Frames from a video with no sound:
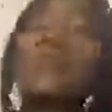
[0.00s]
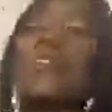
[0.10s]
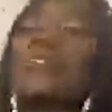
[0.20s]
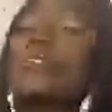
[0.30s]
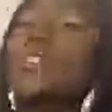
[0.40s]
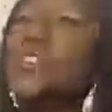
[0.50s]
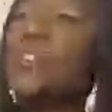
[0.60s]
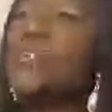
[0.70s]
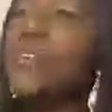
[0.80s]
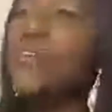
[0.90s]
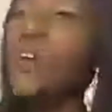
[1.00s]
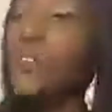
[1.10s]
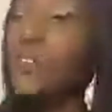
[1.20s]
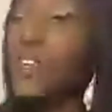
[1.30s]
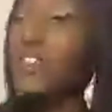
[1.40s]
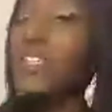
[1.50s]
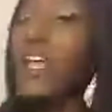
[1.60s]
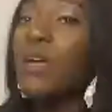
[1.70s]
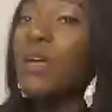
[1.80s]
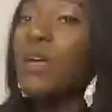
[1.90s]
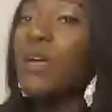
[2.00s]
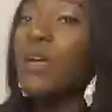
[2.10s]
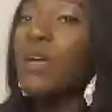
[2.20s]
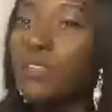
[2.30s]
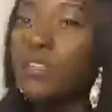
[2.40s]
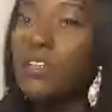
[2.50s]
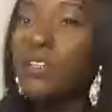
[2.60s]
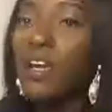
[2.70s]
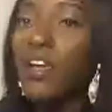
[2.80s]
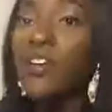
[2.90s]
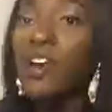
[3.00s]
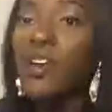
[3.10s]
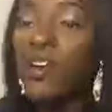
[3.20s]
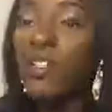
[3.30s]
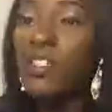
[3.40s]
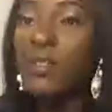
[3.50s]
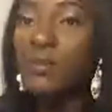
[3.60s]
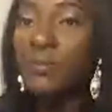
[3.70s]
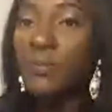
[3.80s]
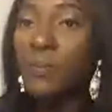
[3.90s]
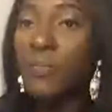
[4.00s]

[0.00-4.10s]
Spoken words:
and we don't deal with things like pain and hurt.